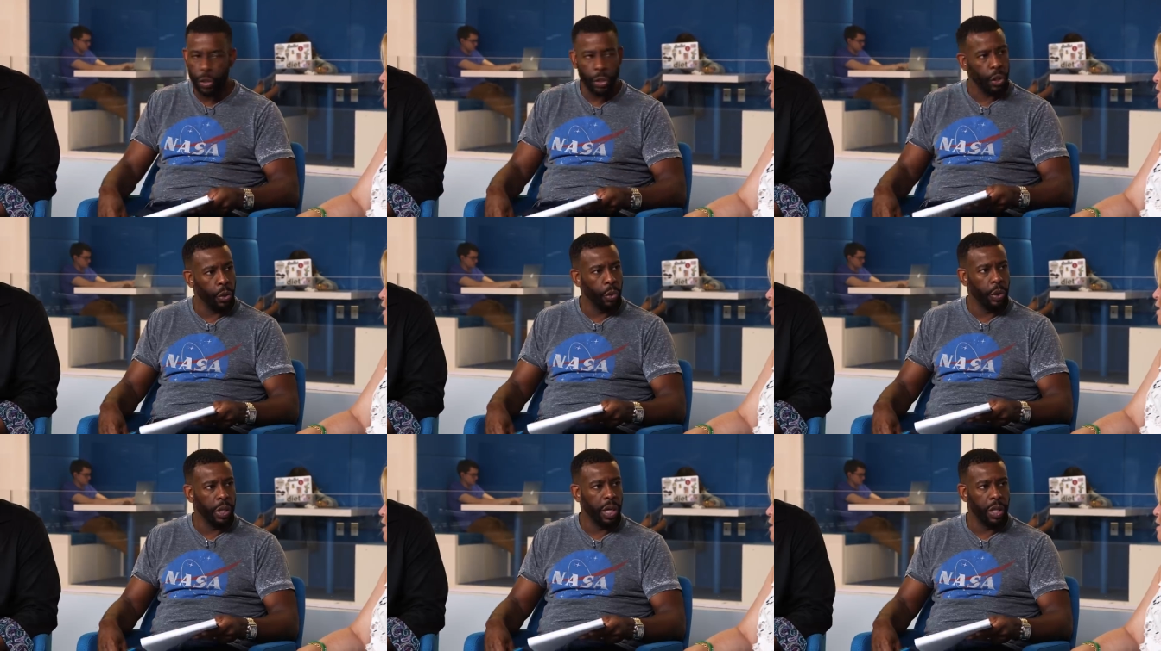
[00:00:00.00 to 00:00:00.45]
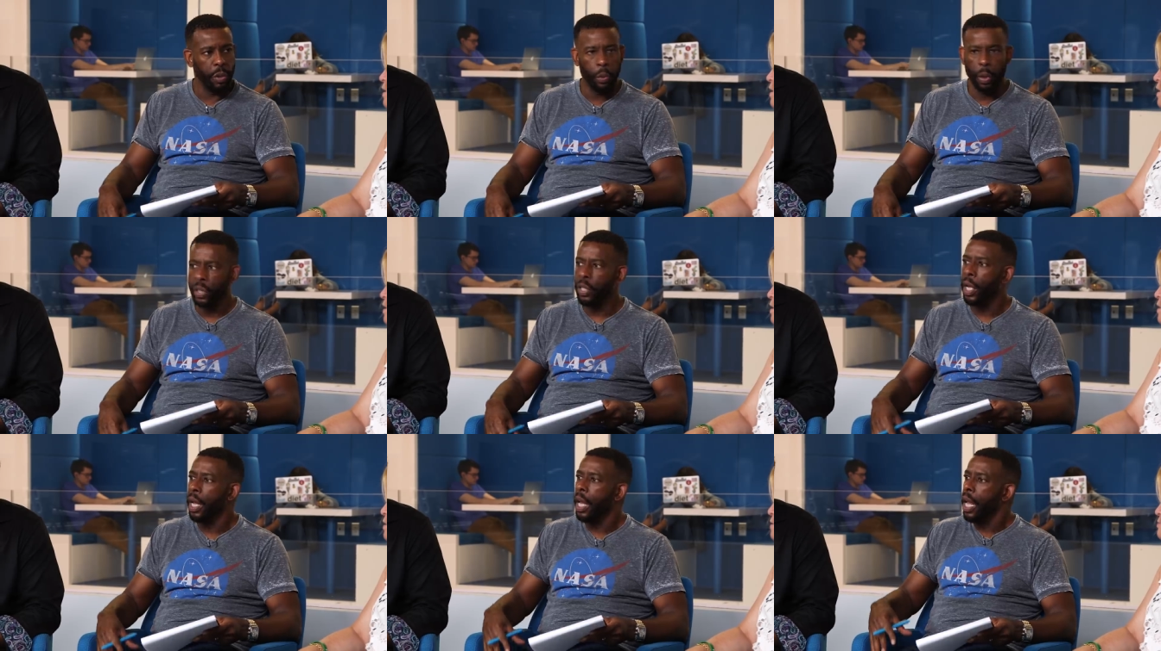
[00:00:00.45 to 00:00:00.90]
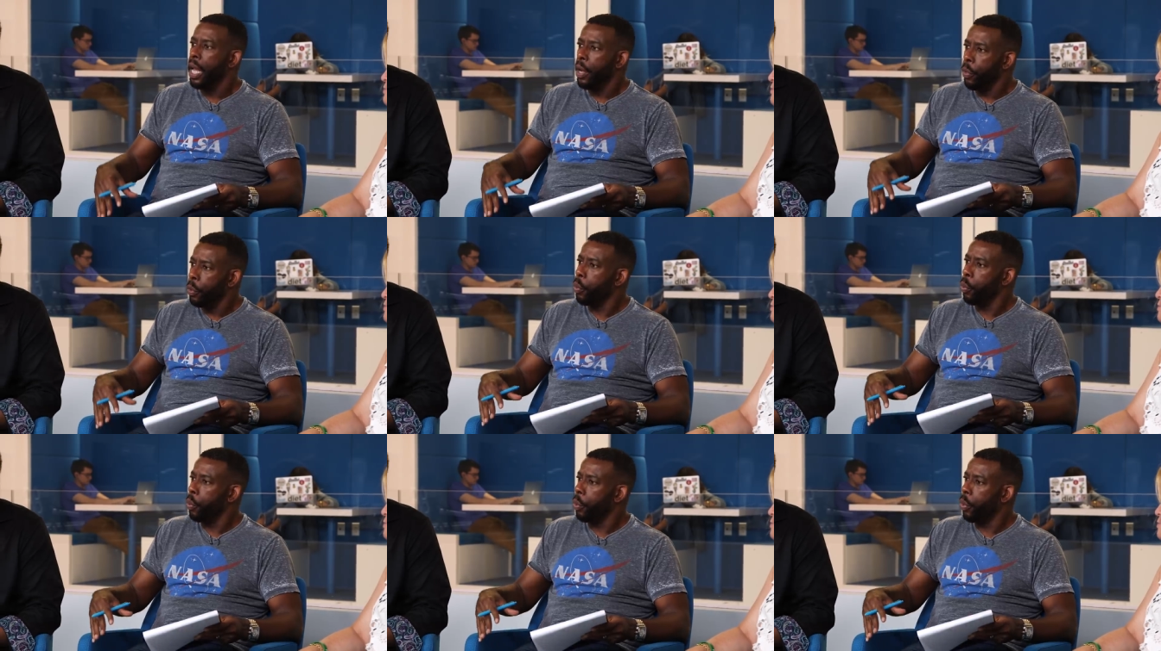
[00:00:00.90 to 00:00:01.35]
So in other words,
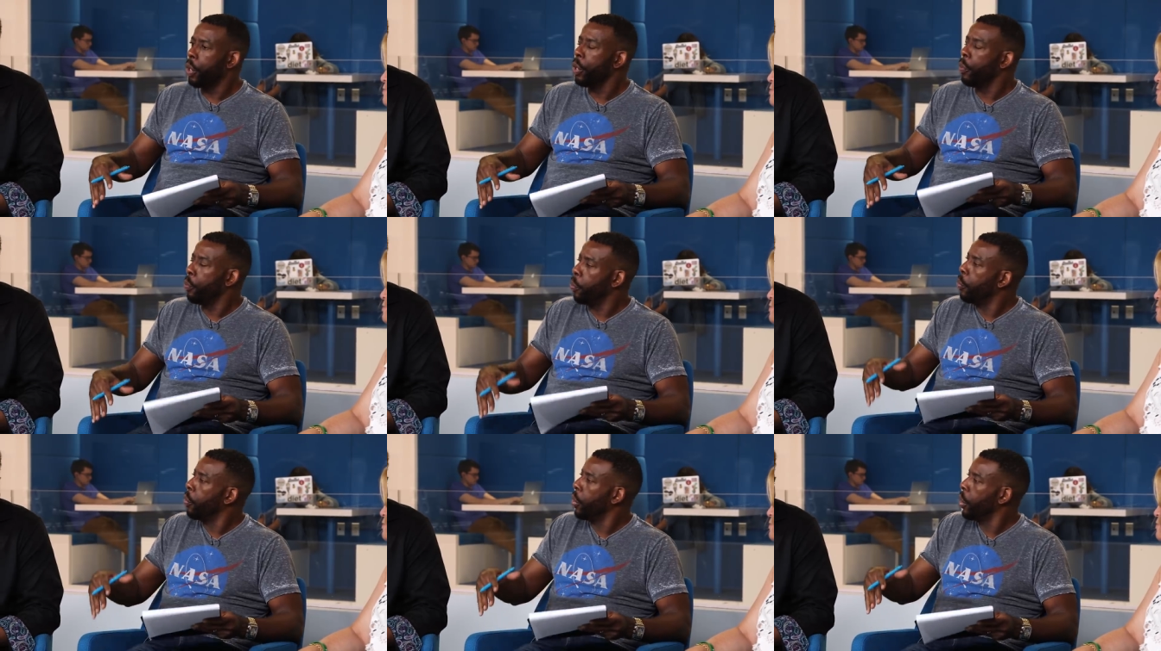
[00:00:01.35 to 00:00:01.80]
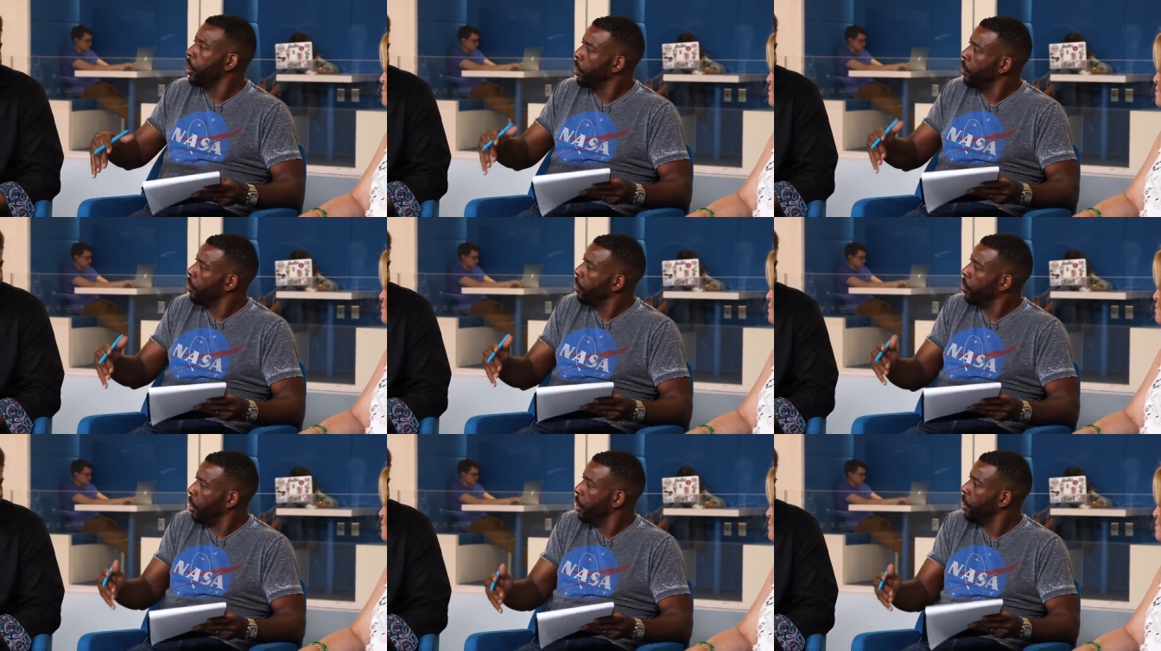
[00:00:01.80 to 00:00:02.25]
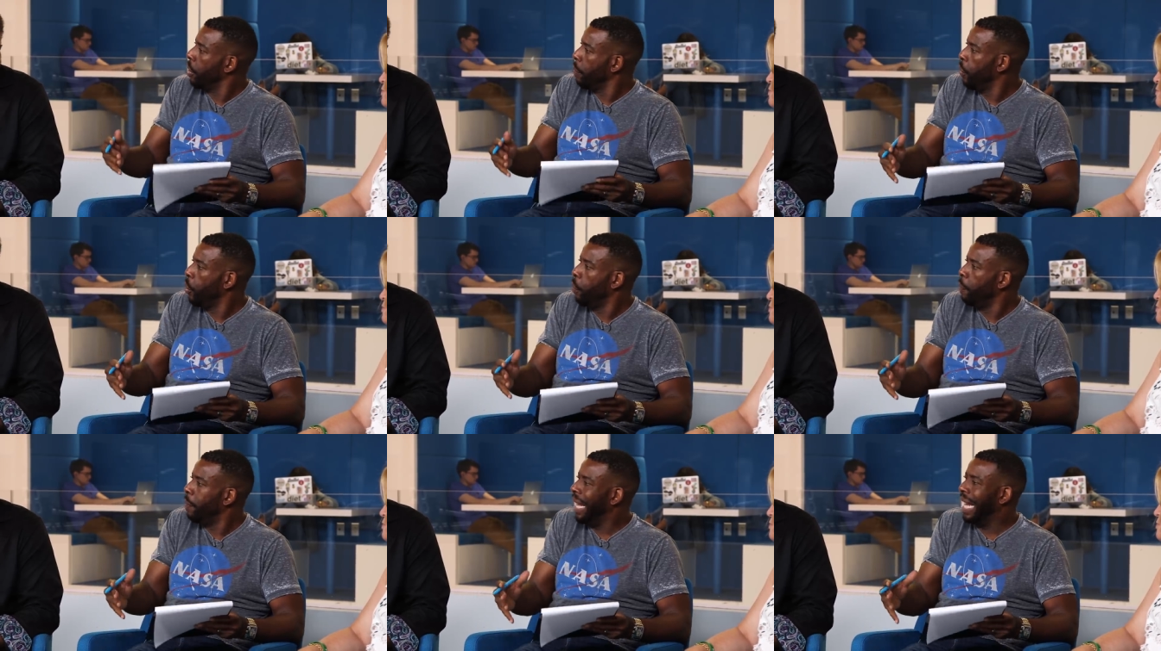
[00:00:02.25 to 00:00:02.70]
could, could, could the
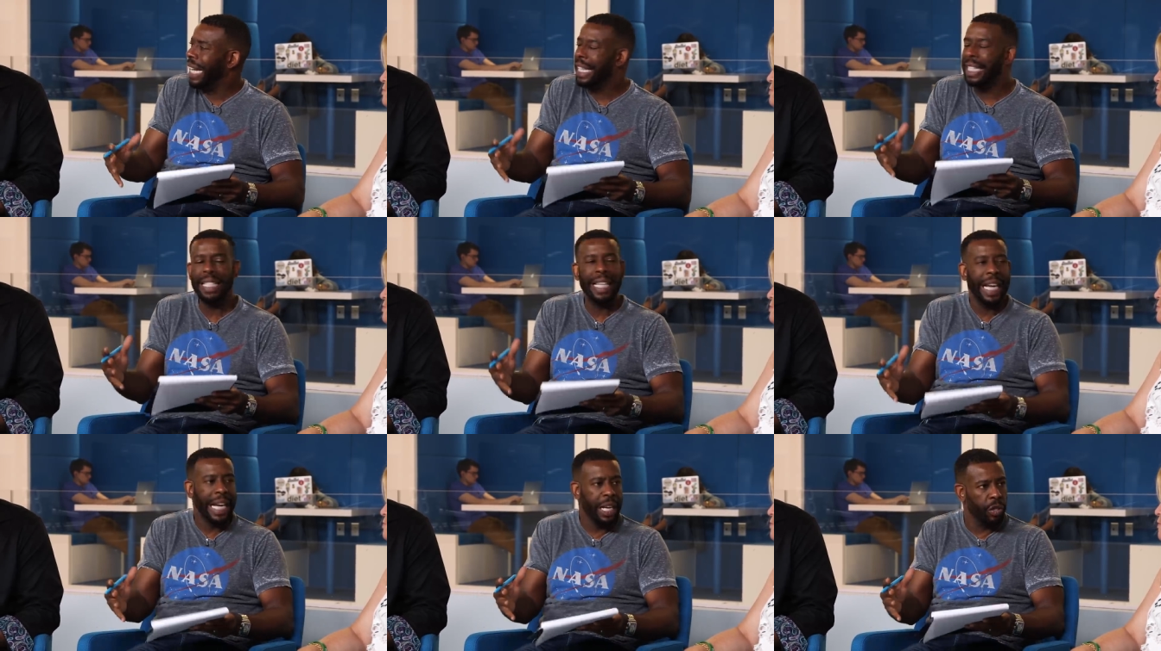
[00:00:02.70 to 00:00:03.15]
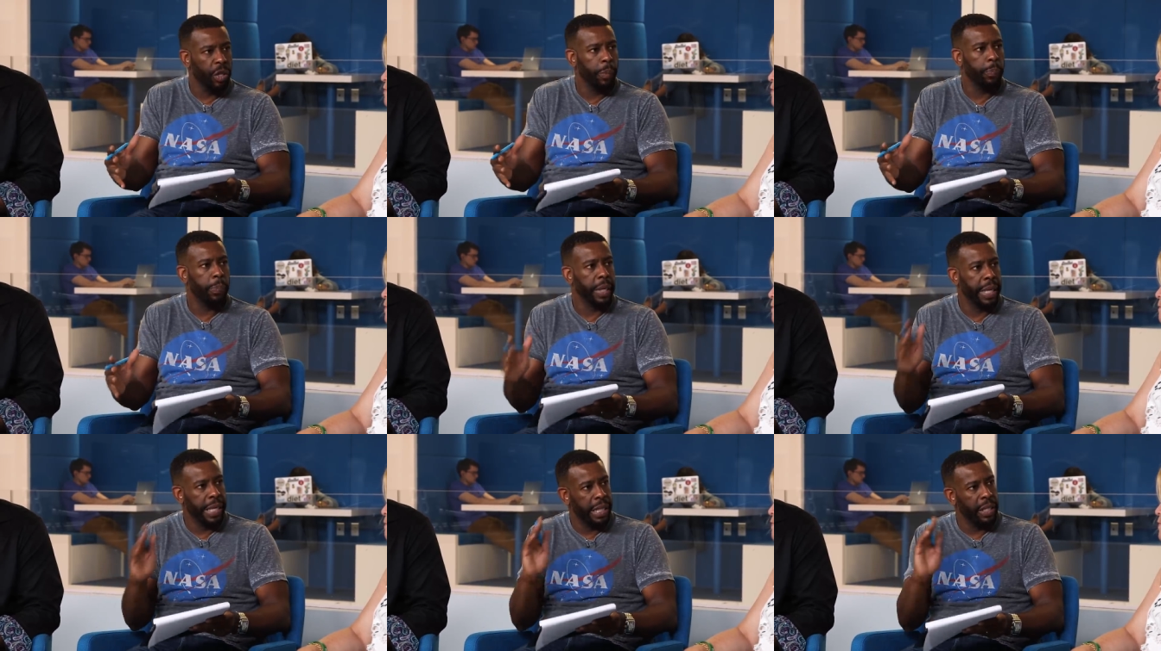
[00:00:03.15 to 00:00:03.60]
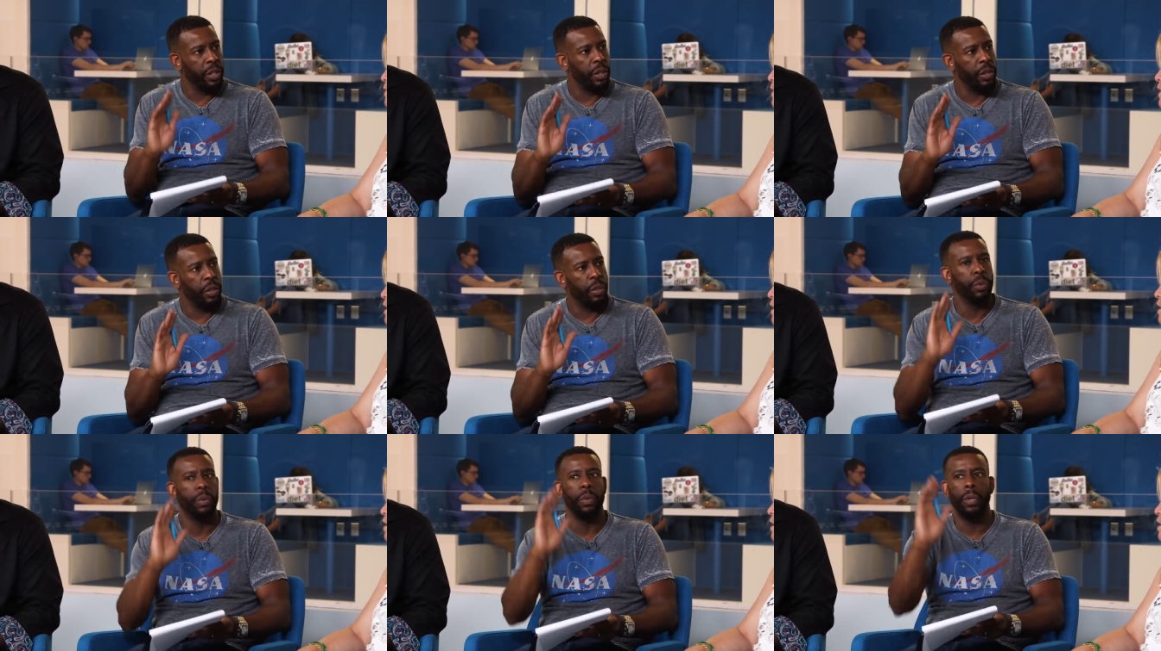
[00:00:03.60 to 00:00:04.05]
moon be a staging place
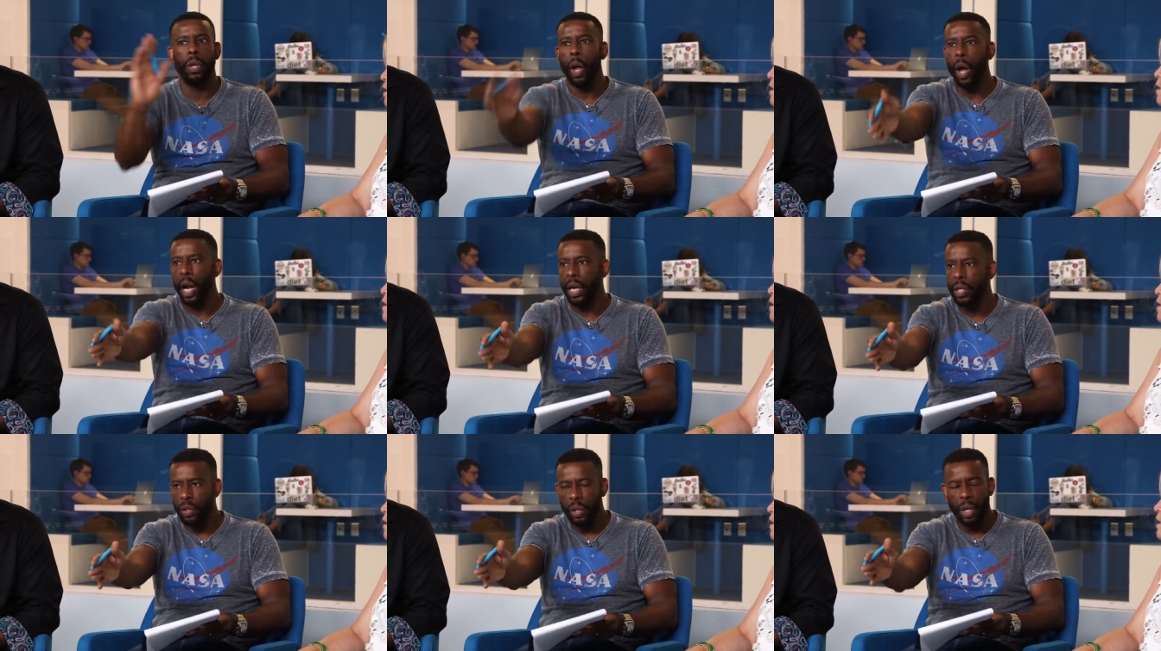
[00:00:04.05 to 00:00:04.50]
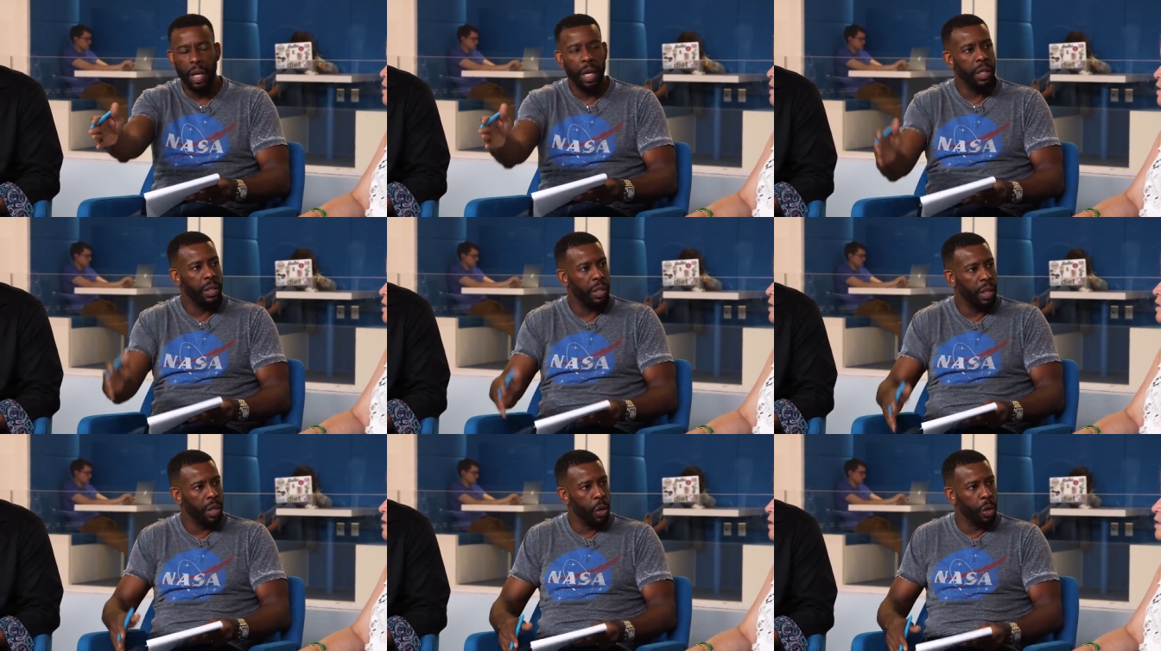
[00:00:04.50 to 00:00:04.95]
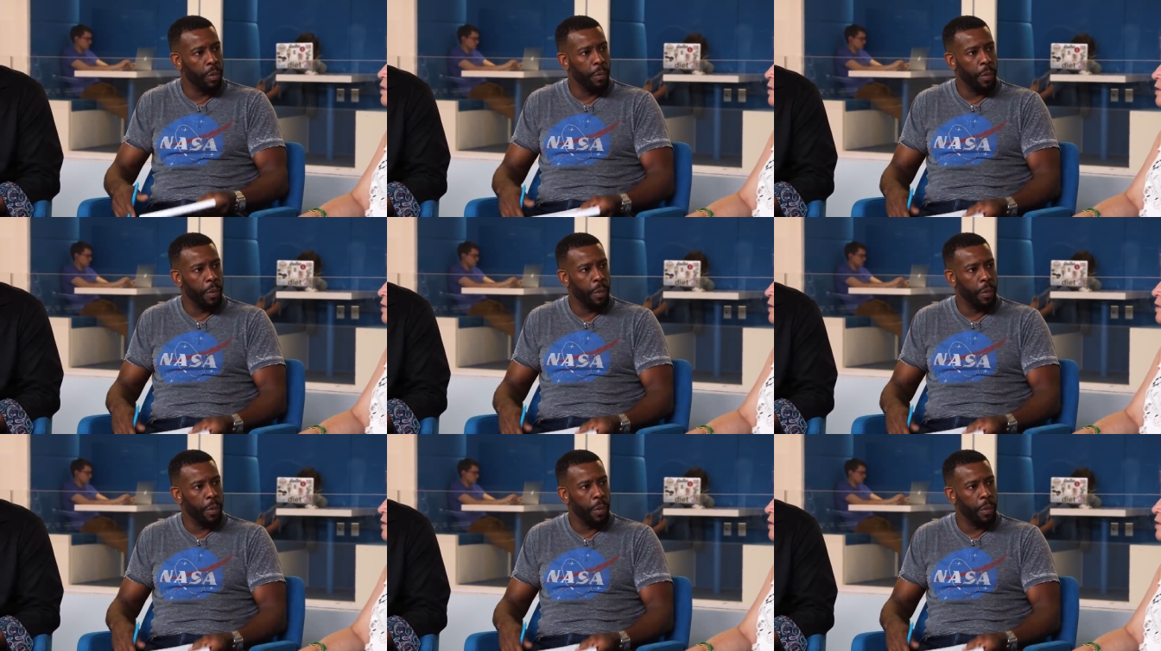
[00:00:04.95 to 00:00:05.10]
to launch to go to